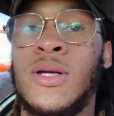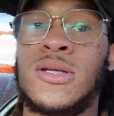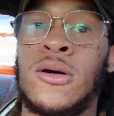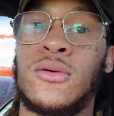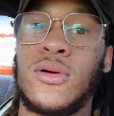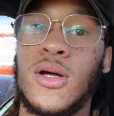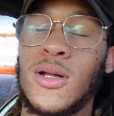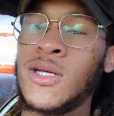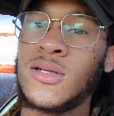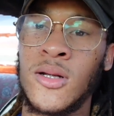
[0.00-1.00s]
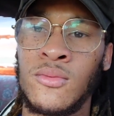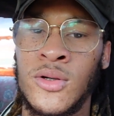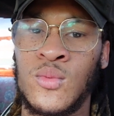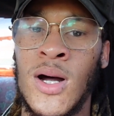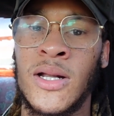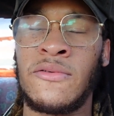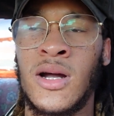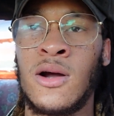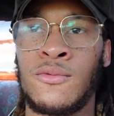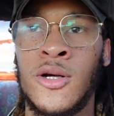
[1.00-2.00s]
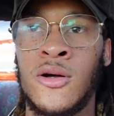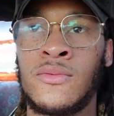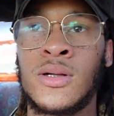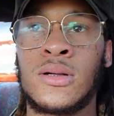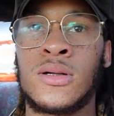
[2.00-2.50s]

So that's another reason why I never got rid of it,